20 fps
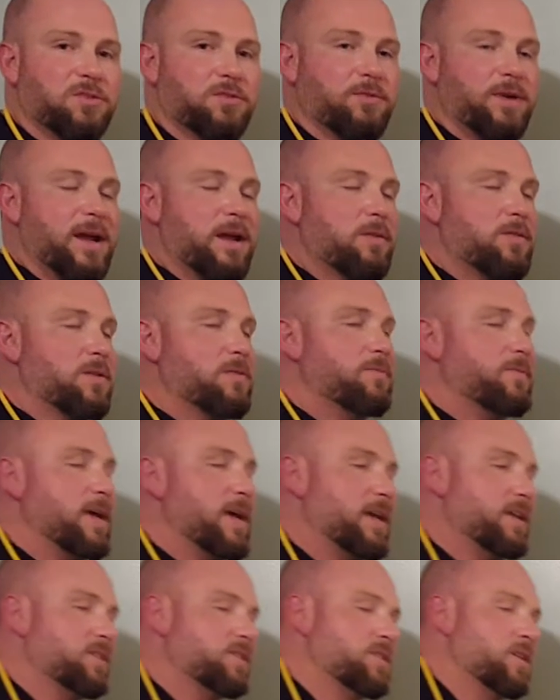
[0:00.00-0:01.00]
around the
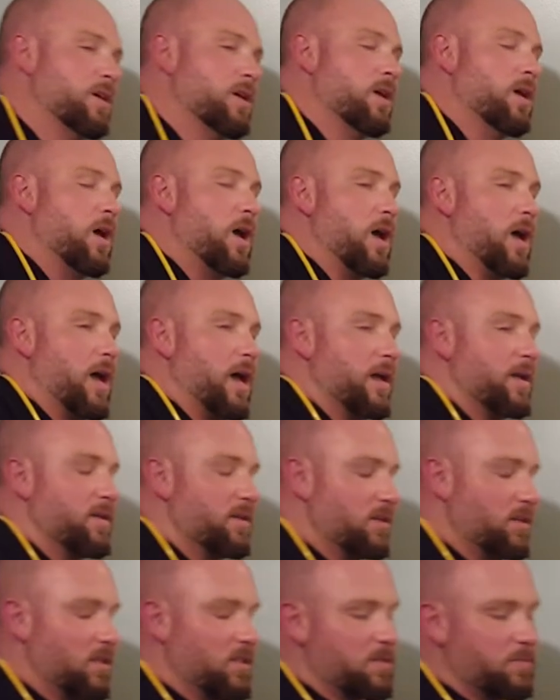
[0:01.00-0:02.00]
face,
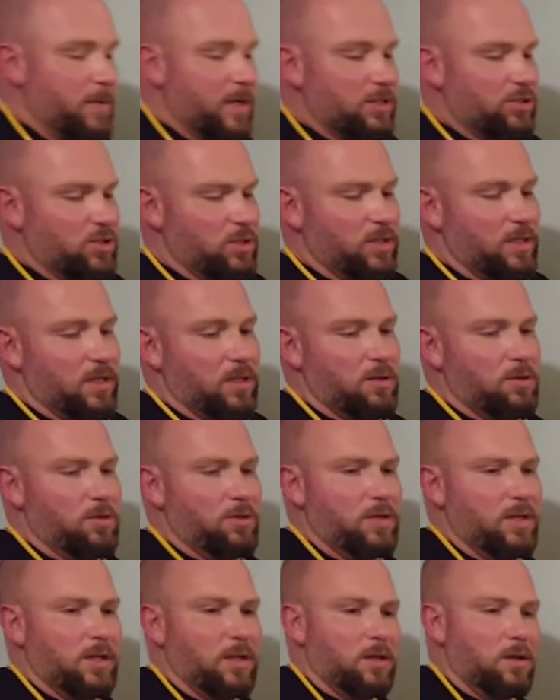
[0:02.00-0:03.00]
especially
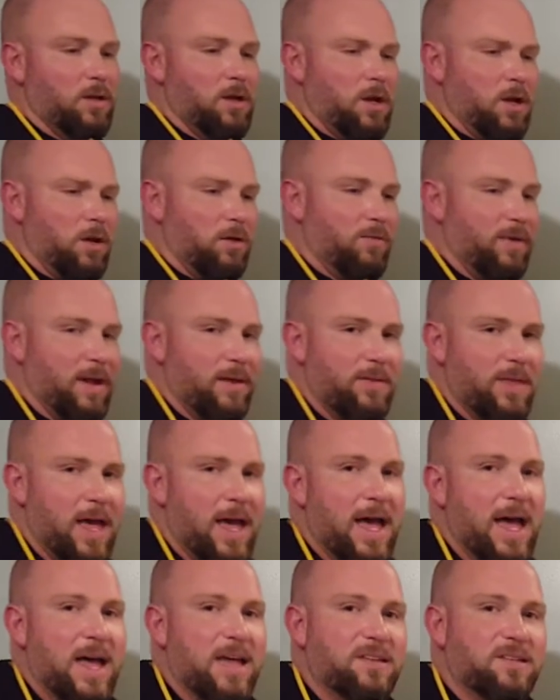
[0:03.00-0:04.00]
including around the
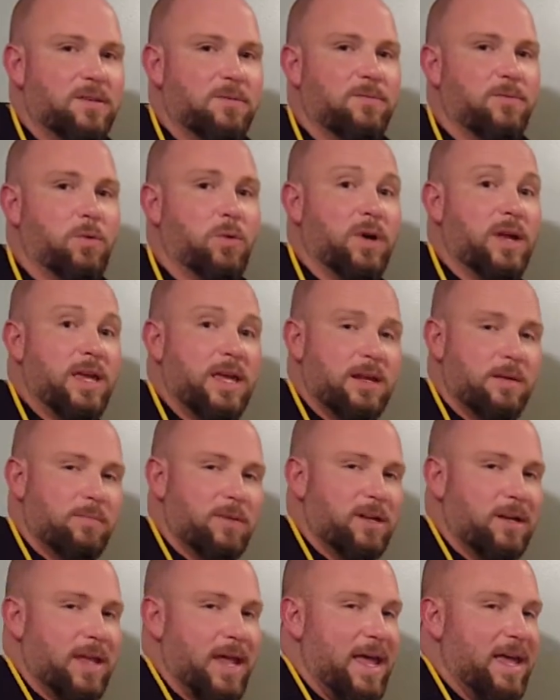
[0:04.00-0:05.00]
eyes and forehead. I'm
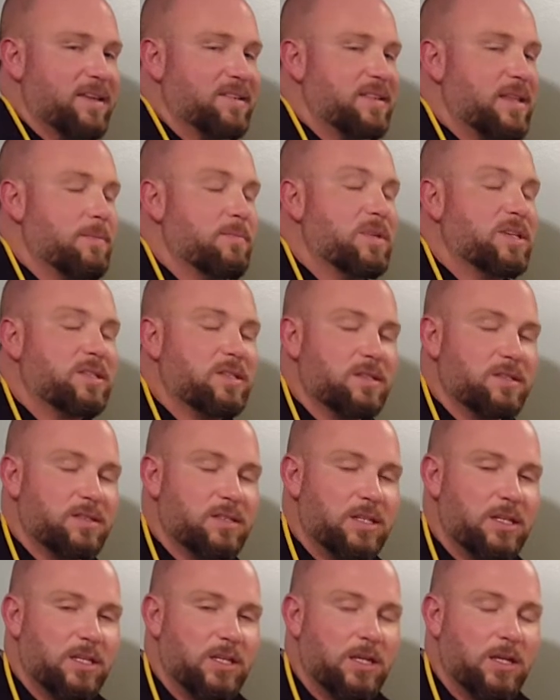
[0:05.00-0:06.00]
going to ask that Mrs.
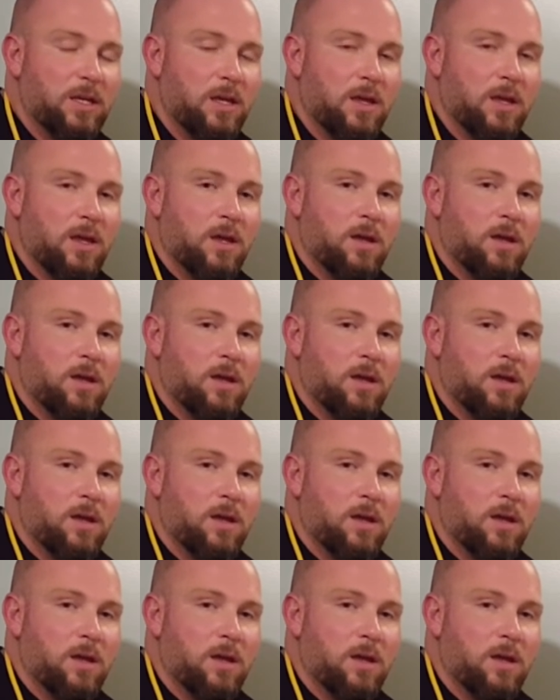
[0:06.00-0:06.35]
T